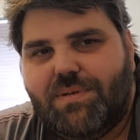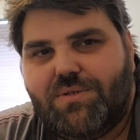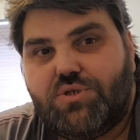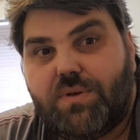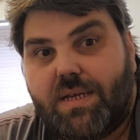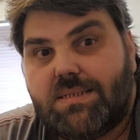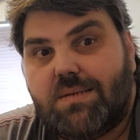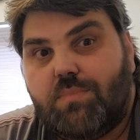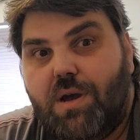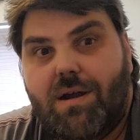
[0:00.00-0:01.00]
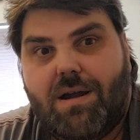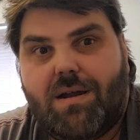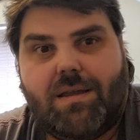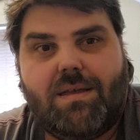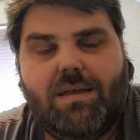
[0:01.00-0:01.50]
build Jurassic
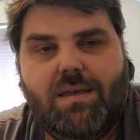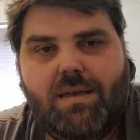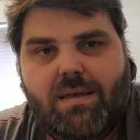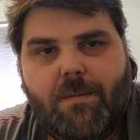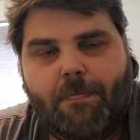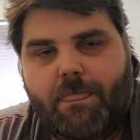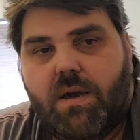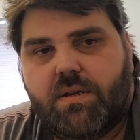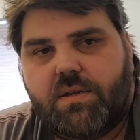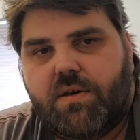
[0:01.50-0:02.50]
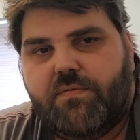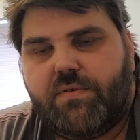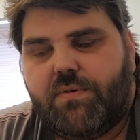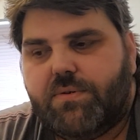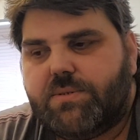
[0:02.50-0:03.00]
Park on a golf
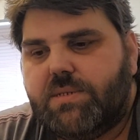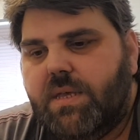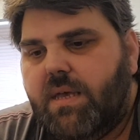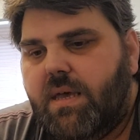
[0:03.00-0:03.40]
course.